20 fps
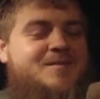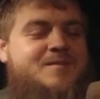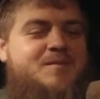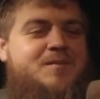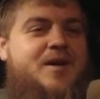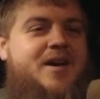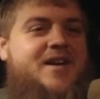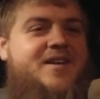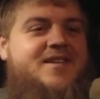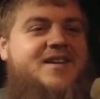
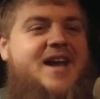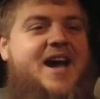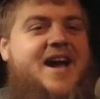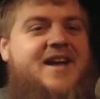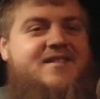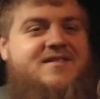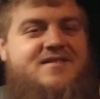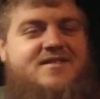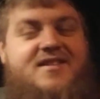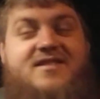But
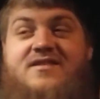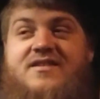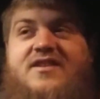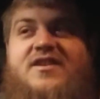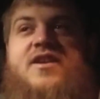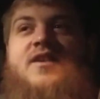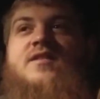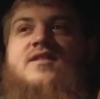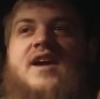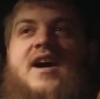not, you
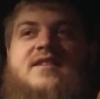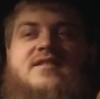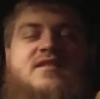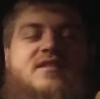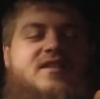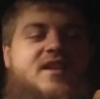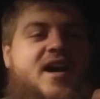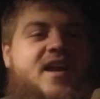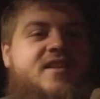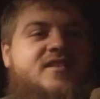know,
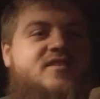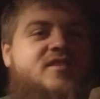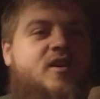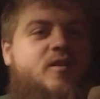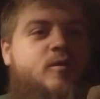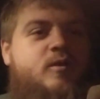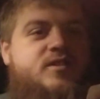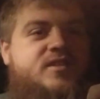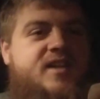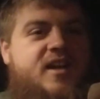not a
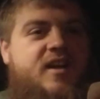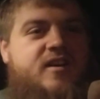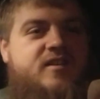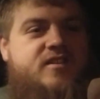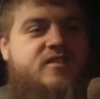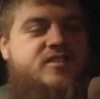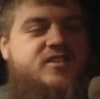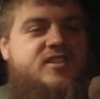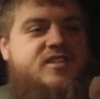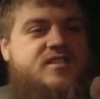Star Wars
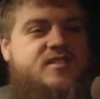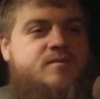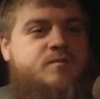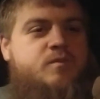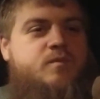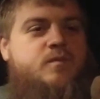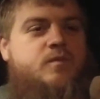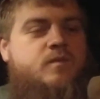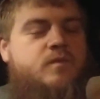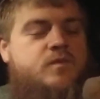character, just
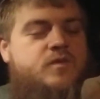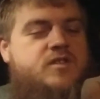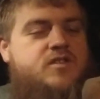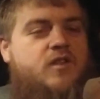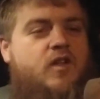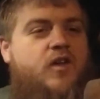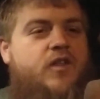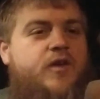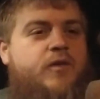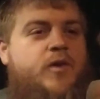
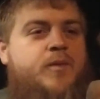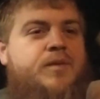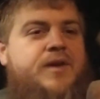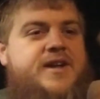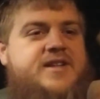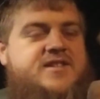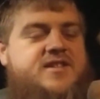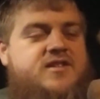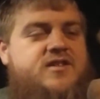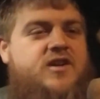slowly
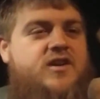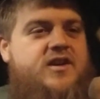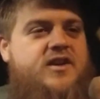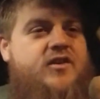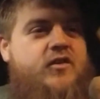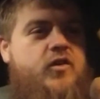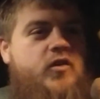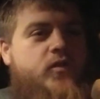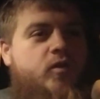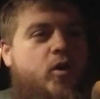replaced and turned
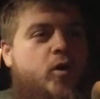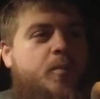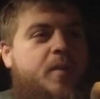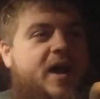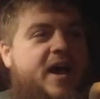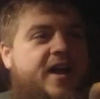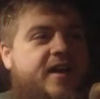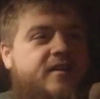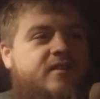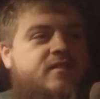into a
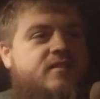robot.